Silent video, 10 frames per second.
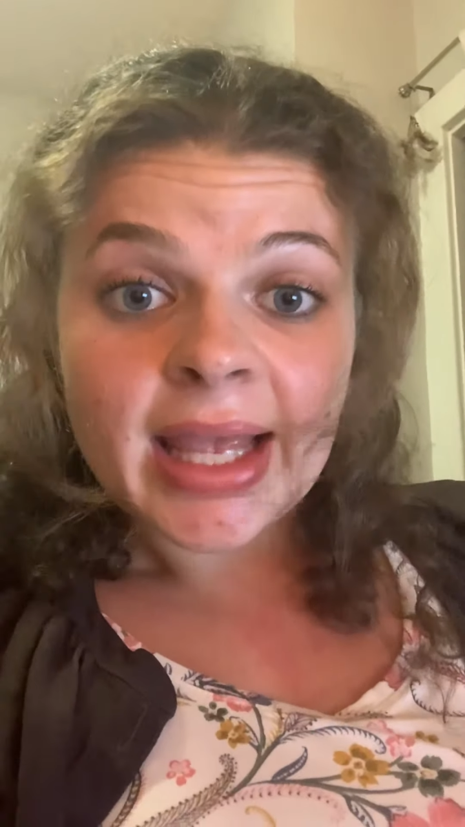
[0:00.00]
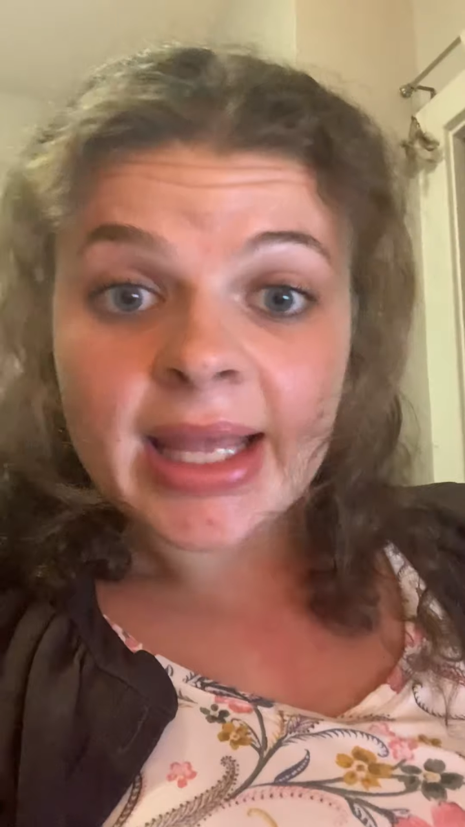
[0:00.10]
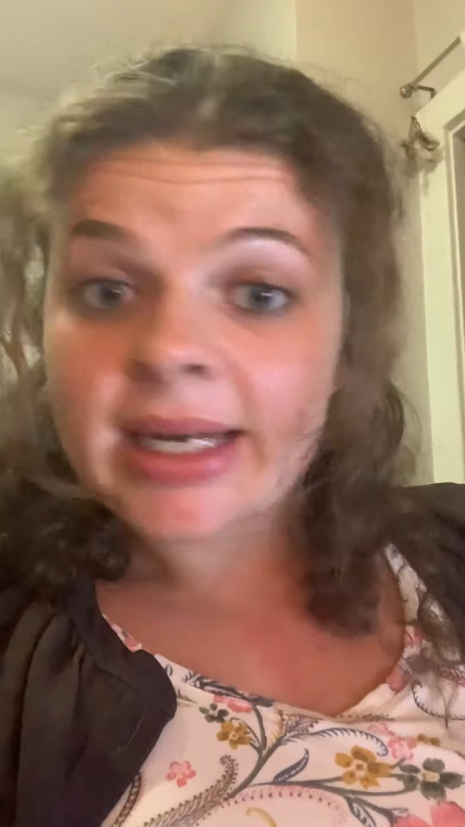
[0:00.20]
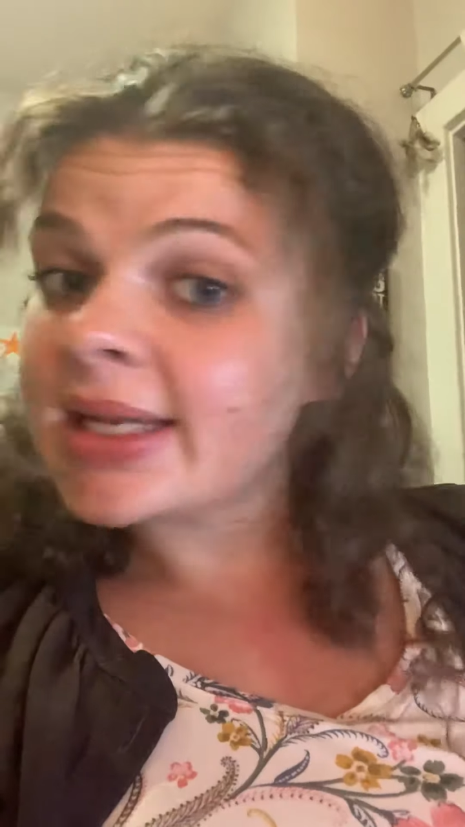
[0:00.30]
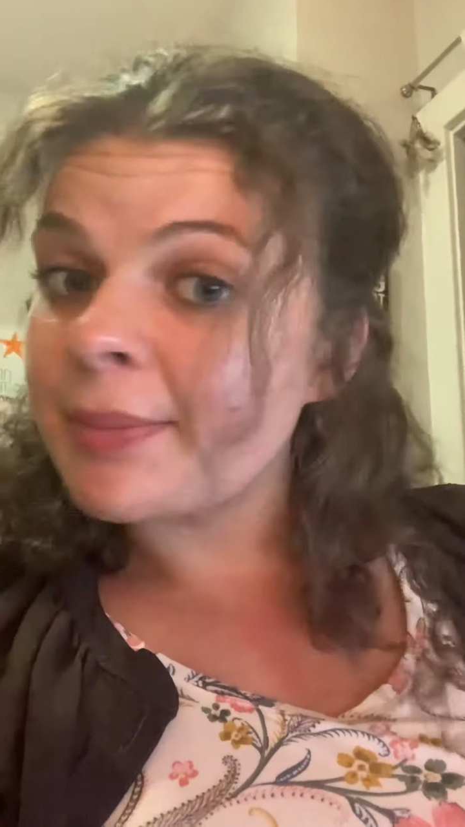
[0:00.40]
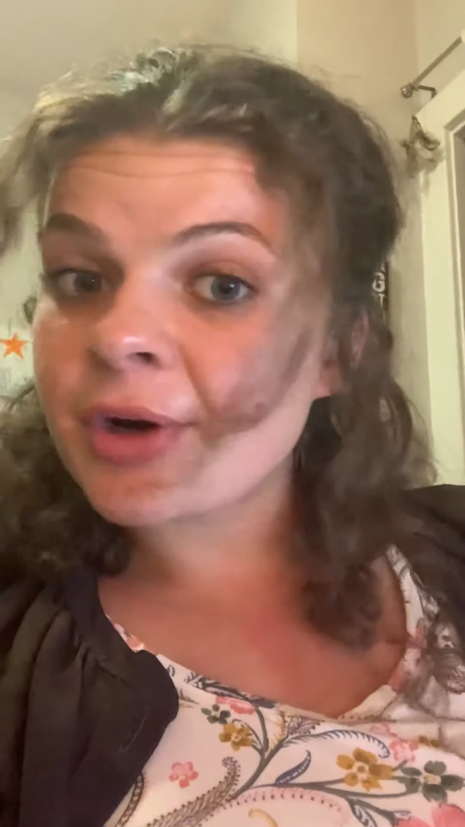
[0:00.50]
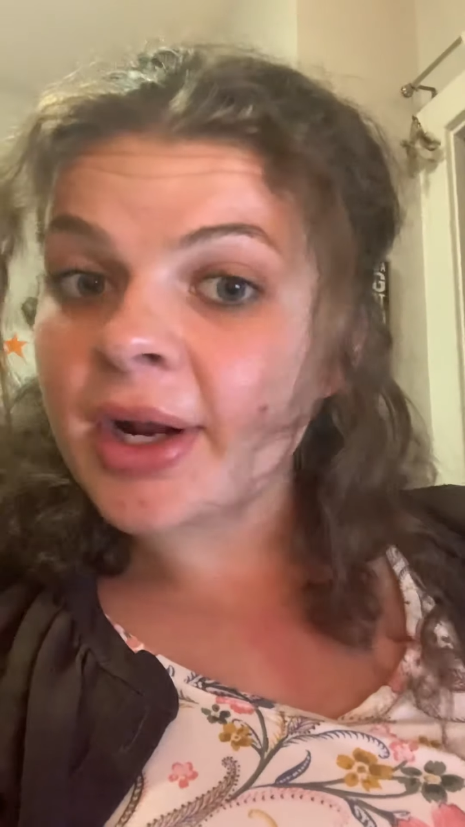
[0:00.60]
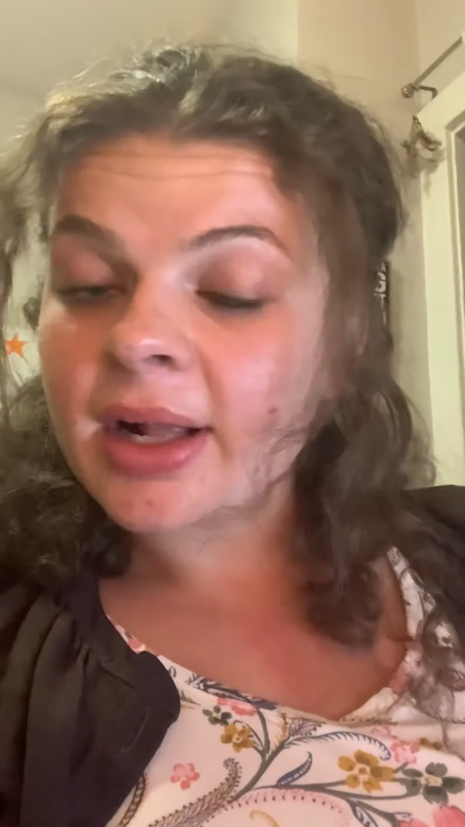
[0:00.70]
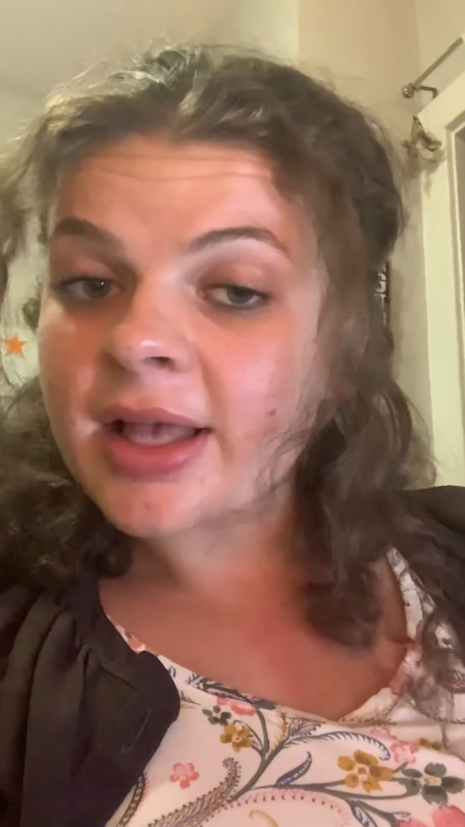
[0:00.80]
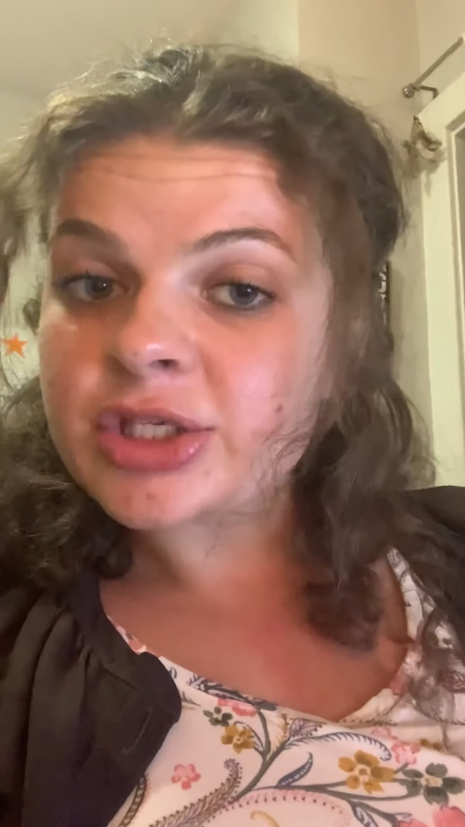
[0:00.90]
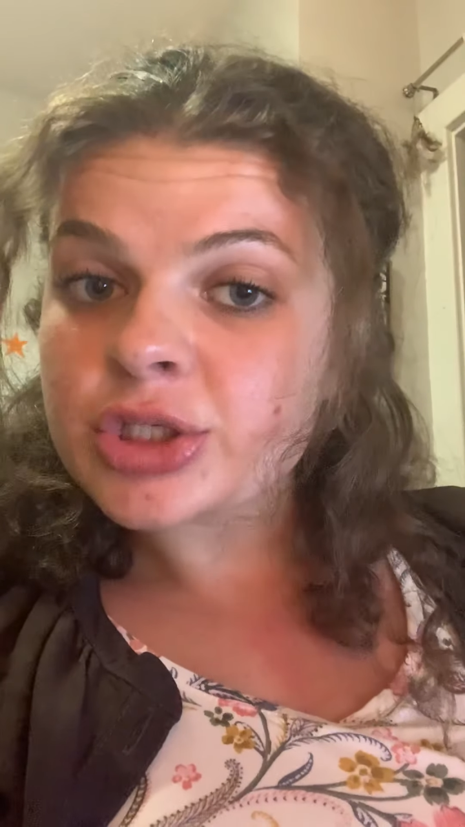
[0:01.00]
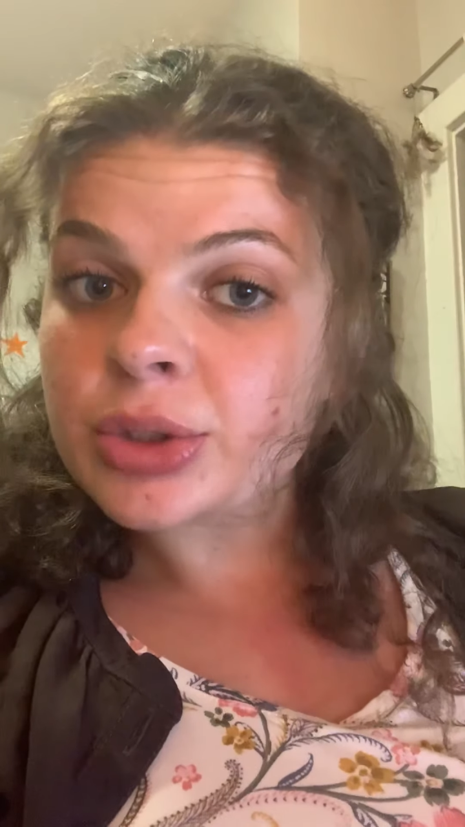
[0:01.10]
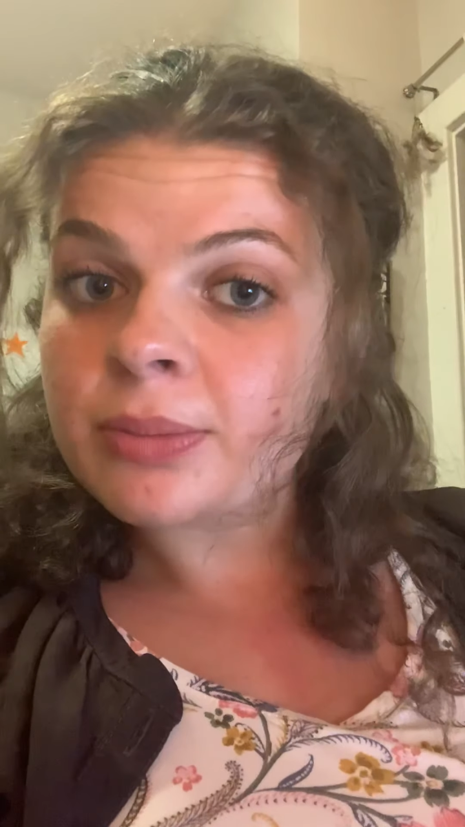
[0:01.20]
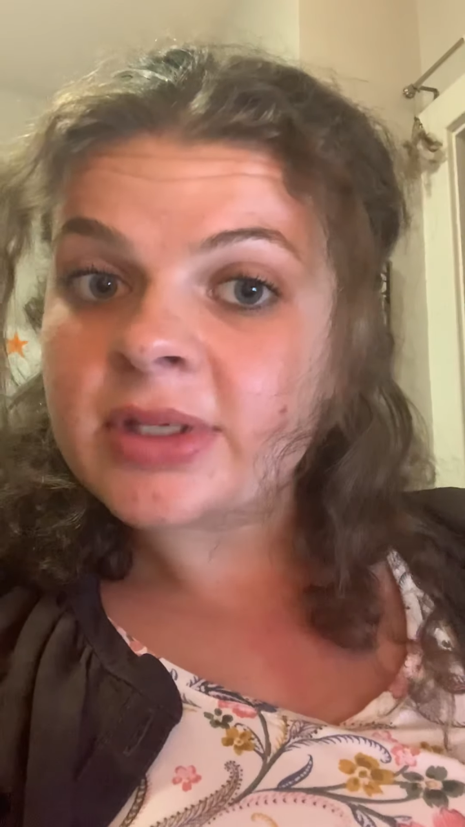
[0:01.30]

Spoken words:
in a democratic classroom,